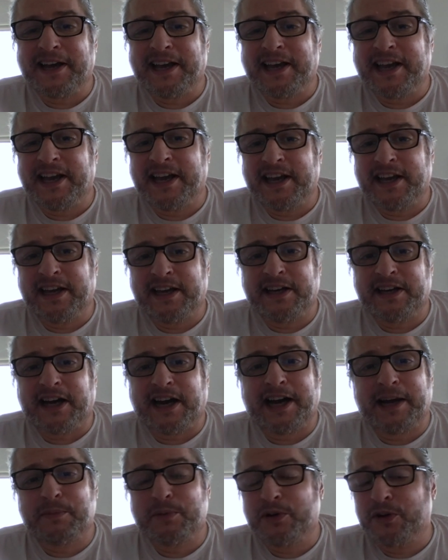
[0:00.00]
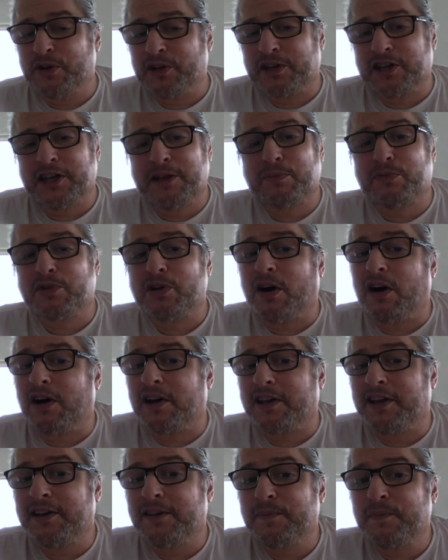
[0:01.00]
and I'm going to keep
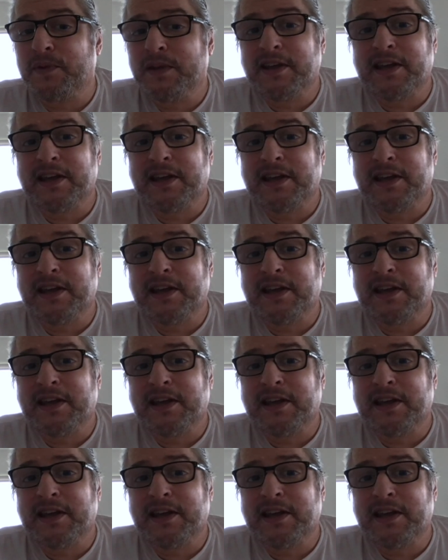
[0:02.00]
talking